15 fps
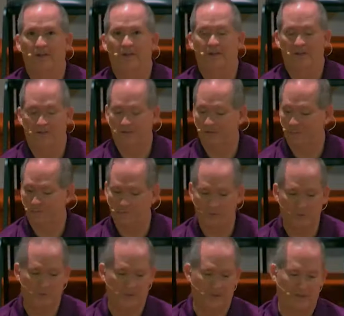And this was
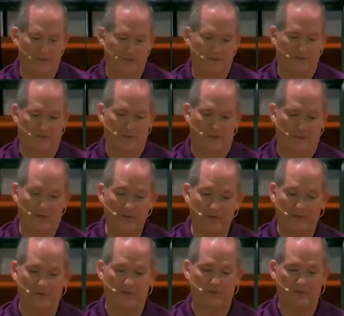certainly a test of faith,
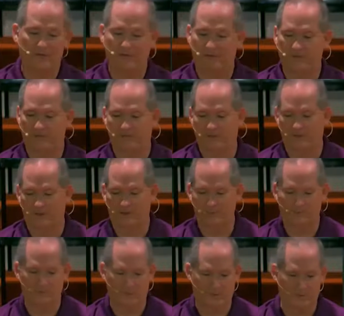and Jesus is going to
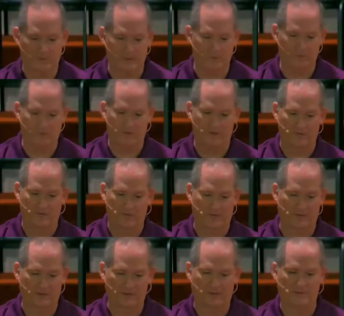use this as
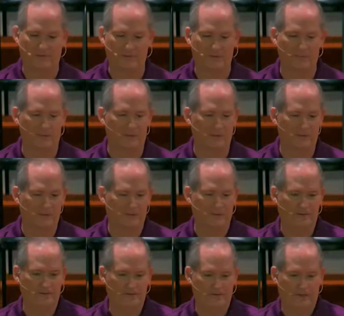a lesson. But
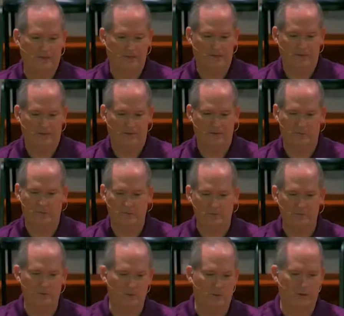as many of
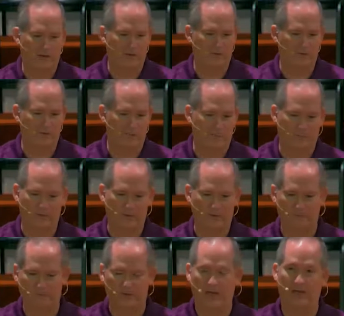you know, I have this
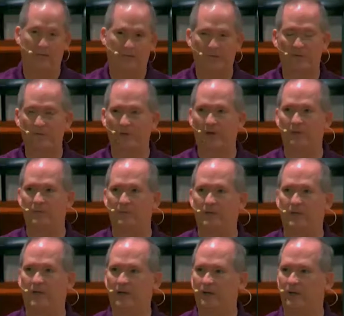philosophy of life that
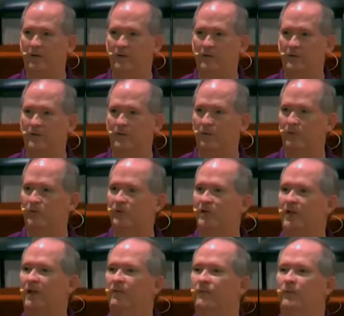I call in the Christian
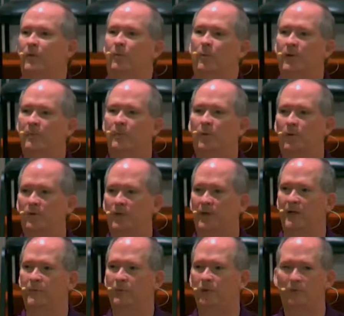life the one more thing
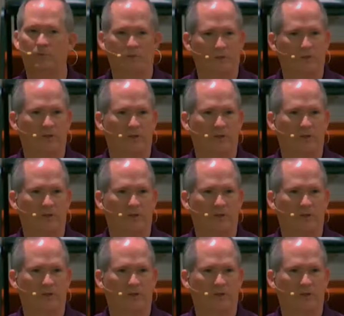approach.